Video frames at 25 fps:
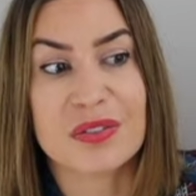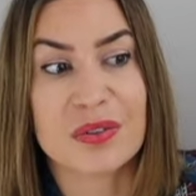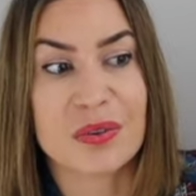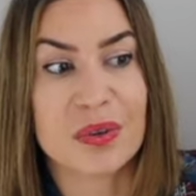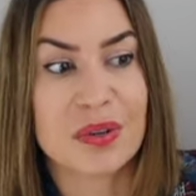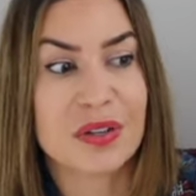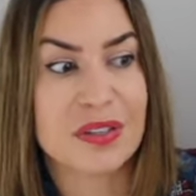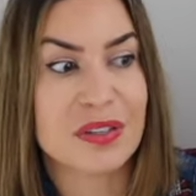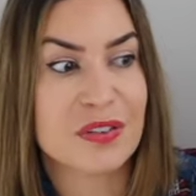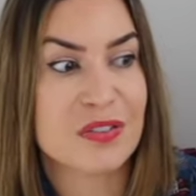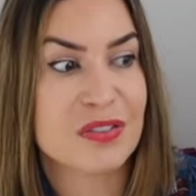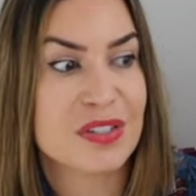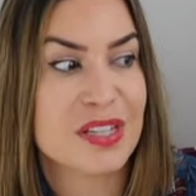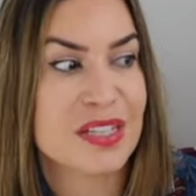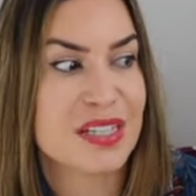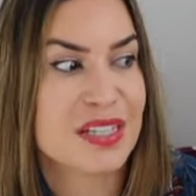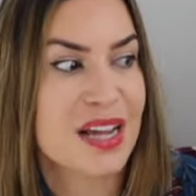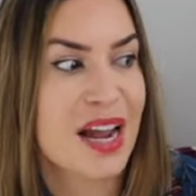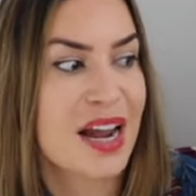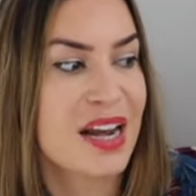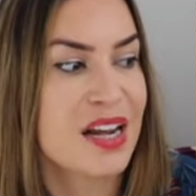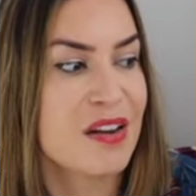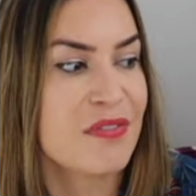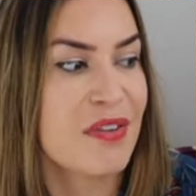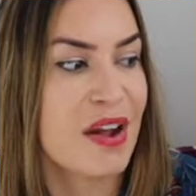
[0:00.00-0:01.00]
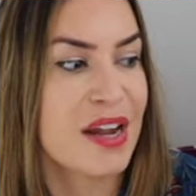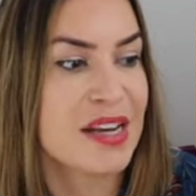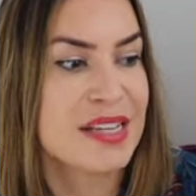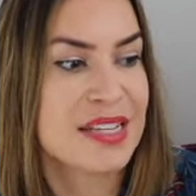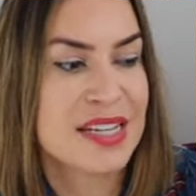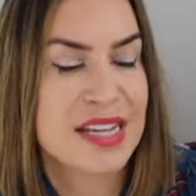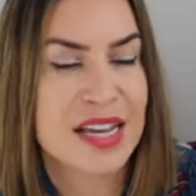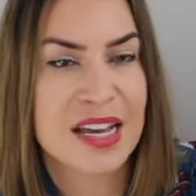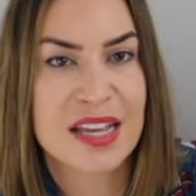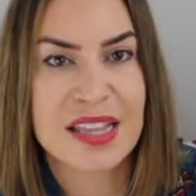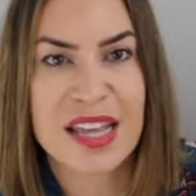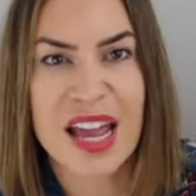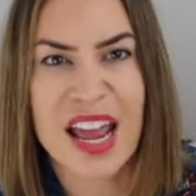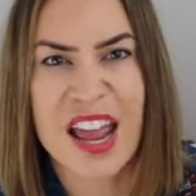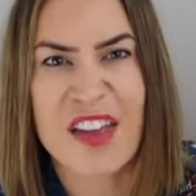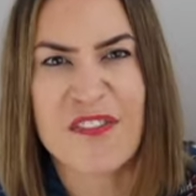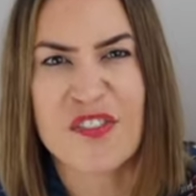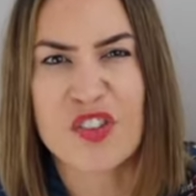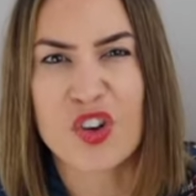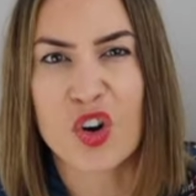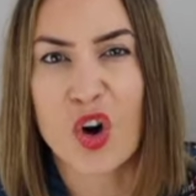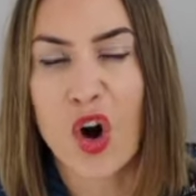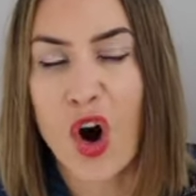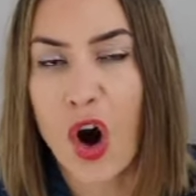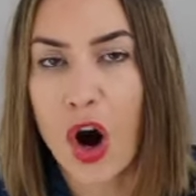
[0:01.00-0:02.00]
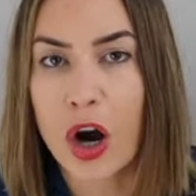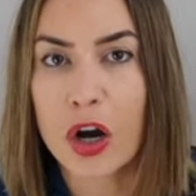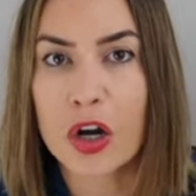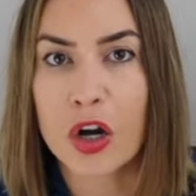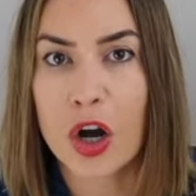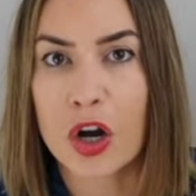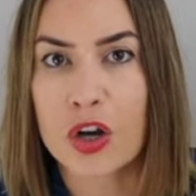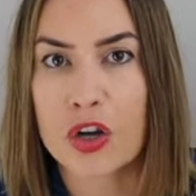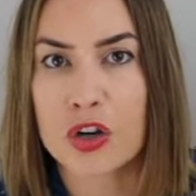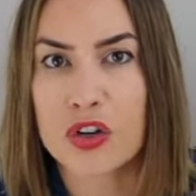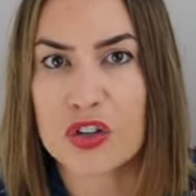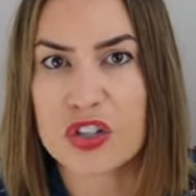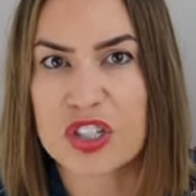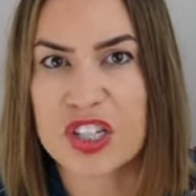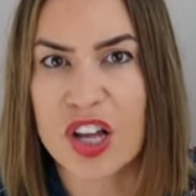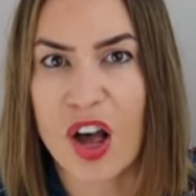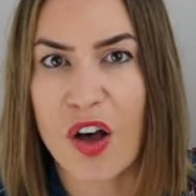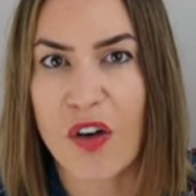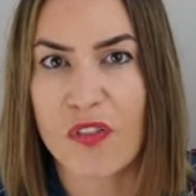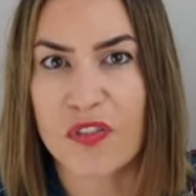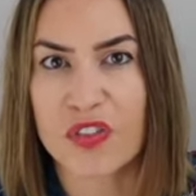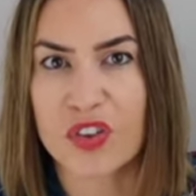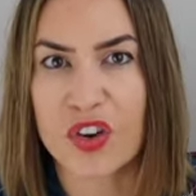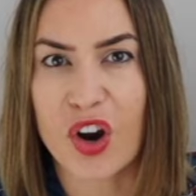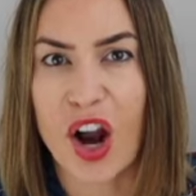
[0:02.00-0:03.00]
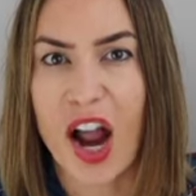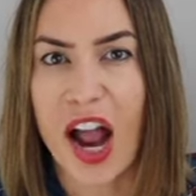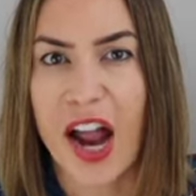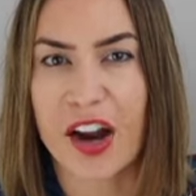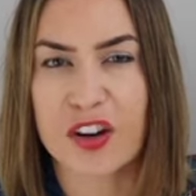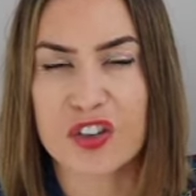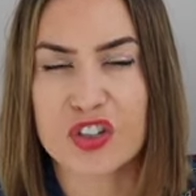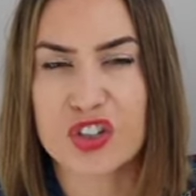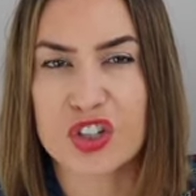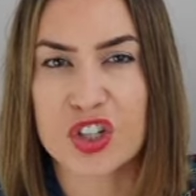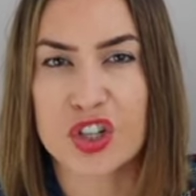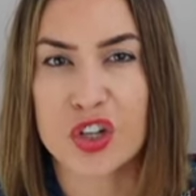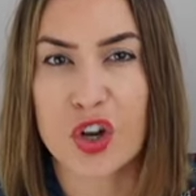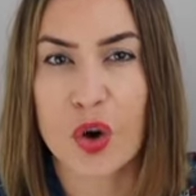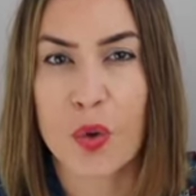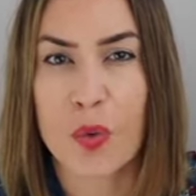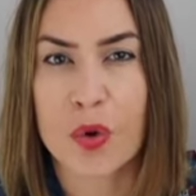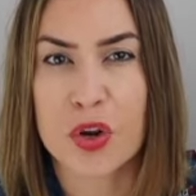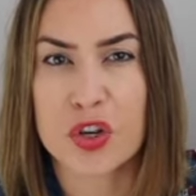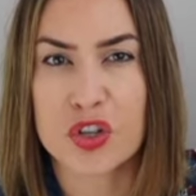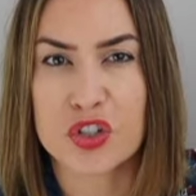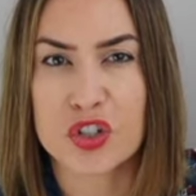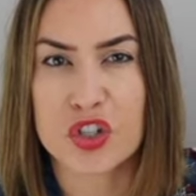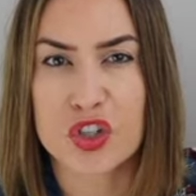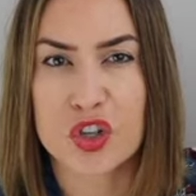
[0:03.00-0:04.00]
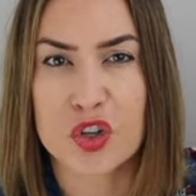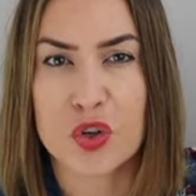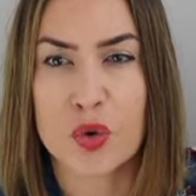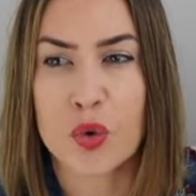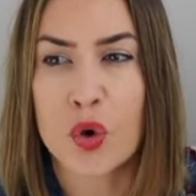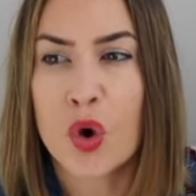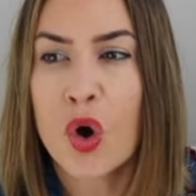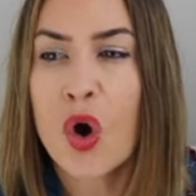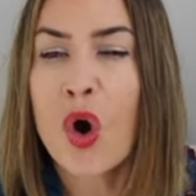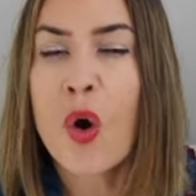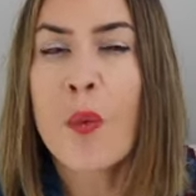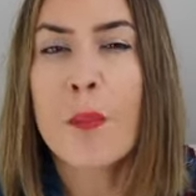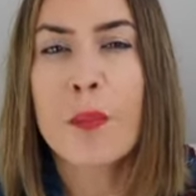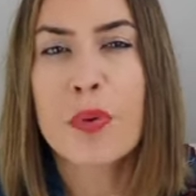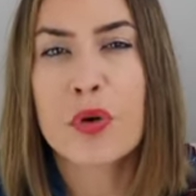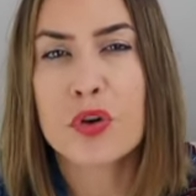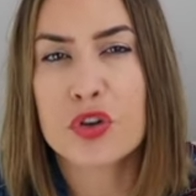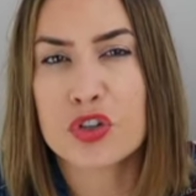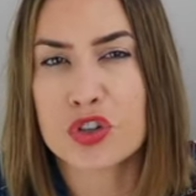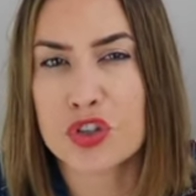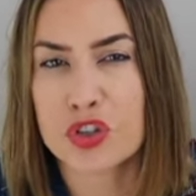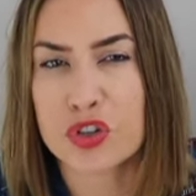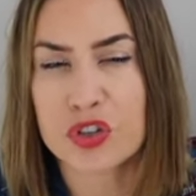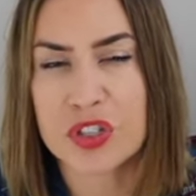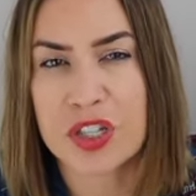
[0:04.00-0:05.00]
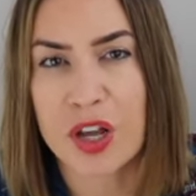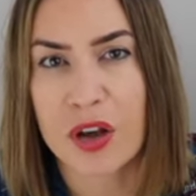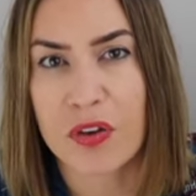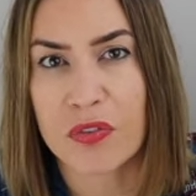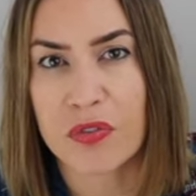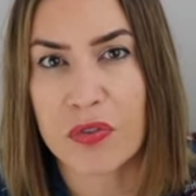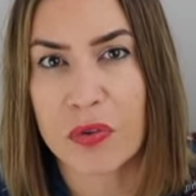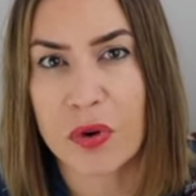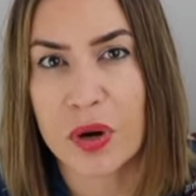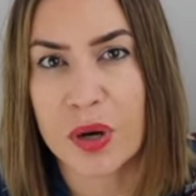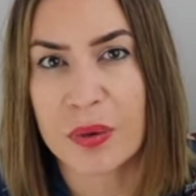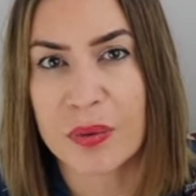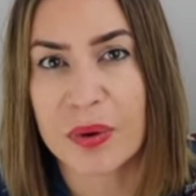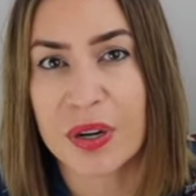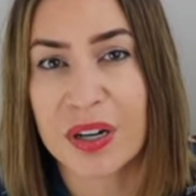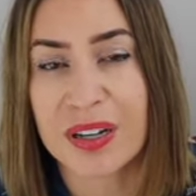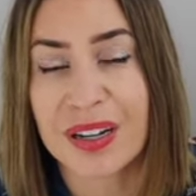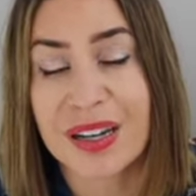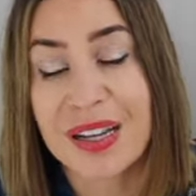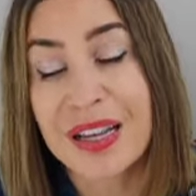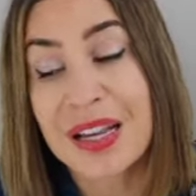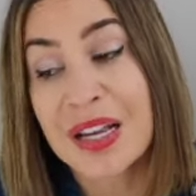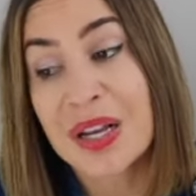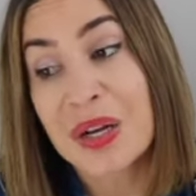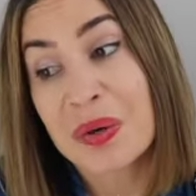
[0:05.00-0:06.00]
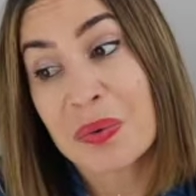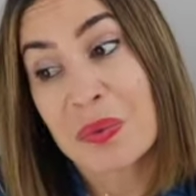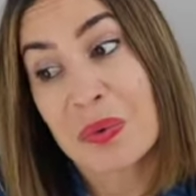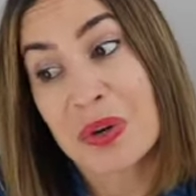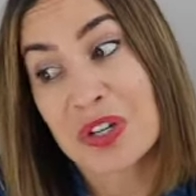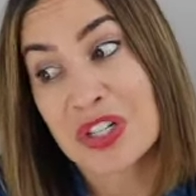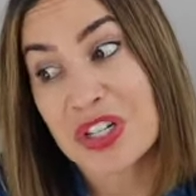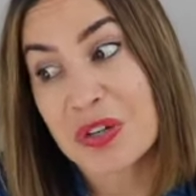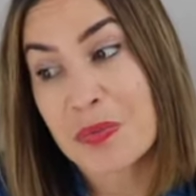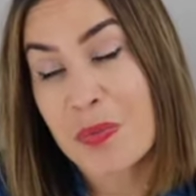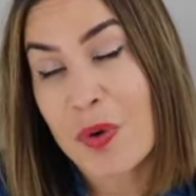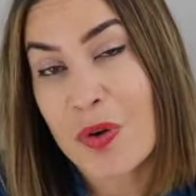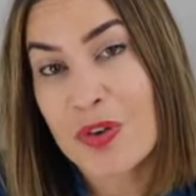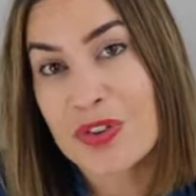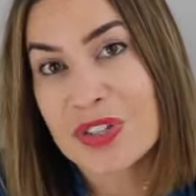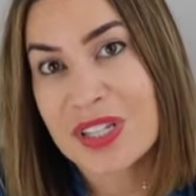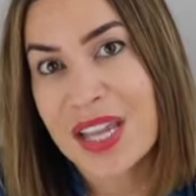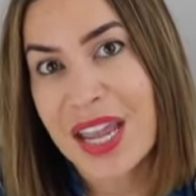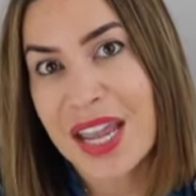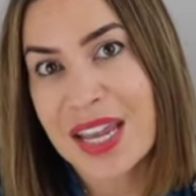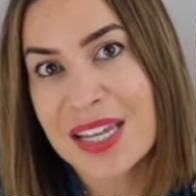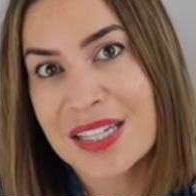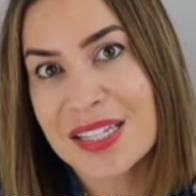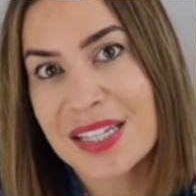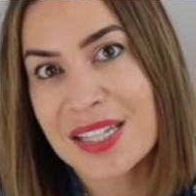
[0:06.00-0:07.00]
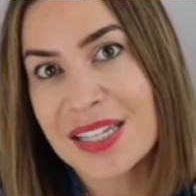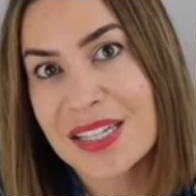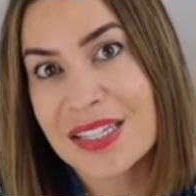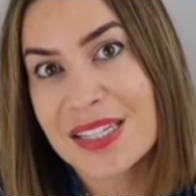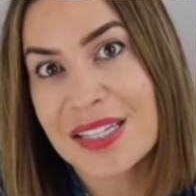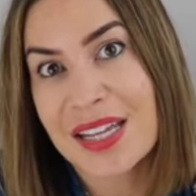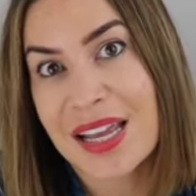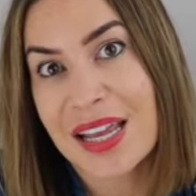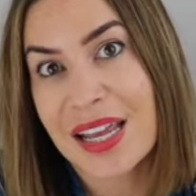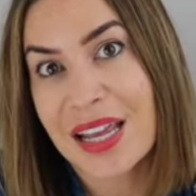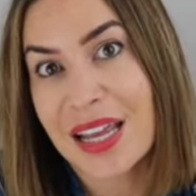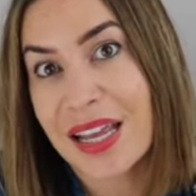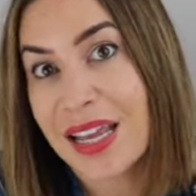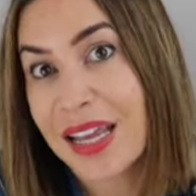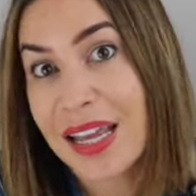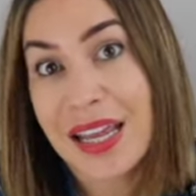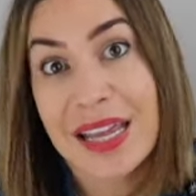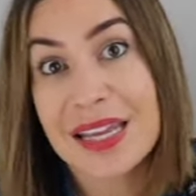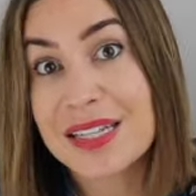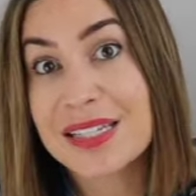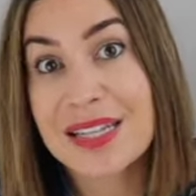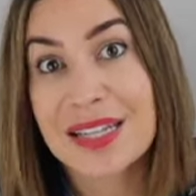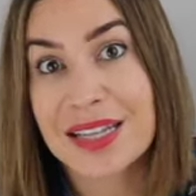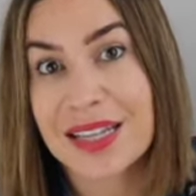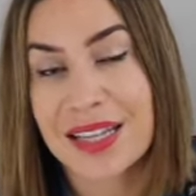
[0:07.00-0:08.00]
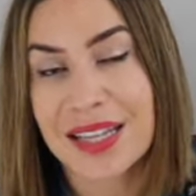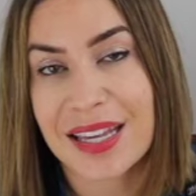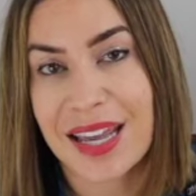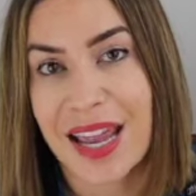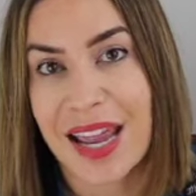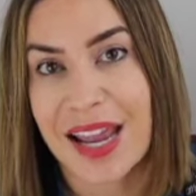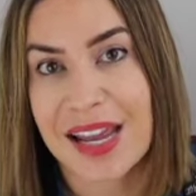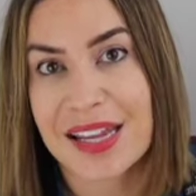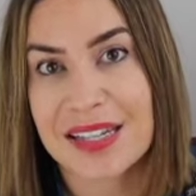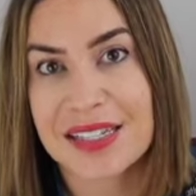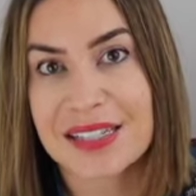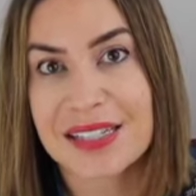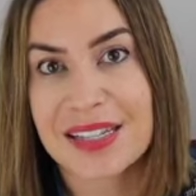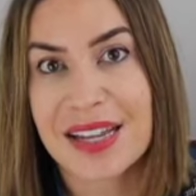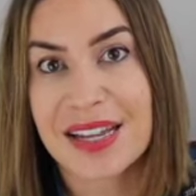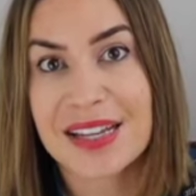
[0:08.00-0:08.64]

Or there's this kind of idea that if you're hard on yourself, you're actually going to push yourself forward, which in most cases, it isn't the case.